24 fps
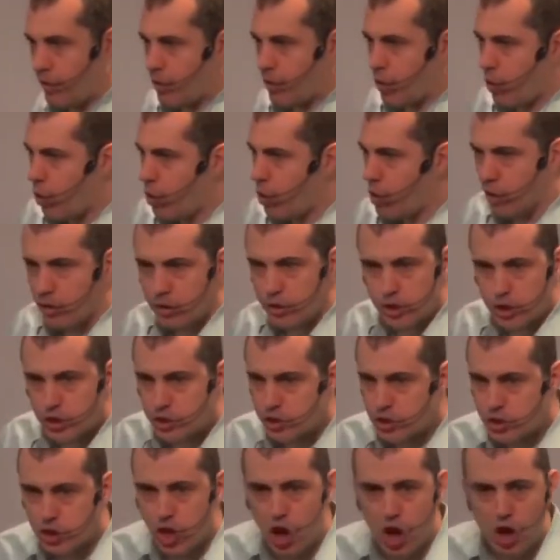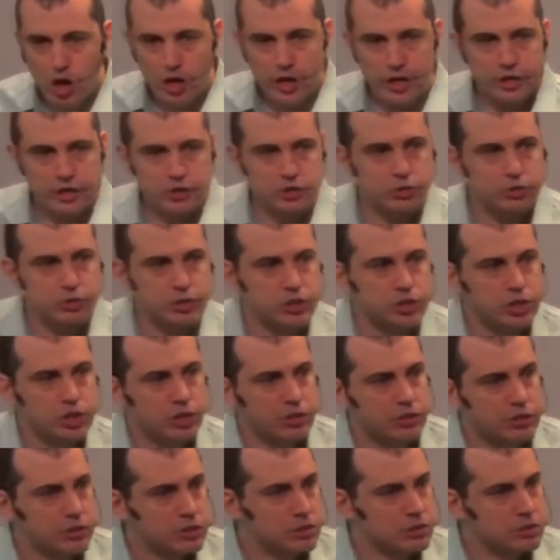They're all just talking to
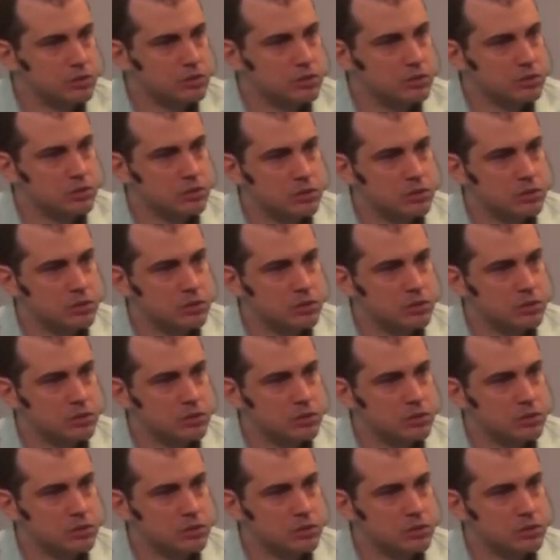each other.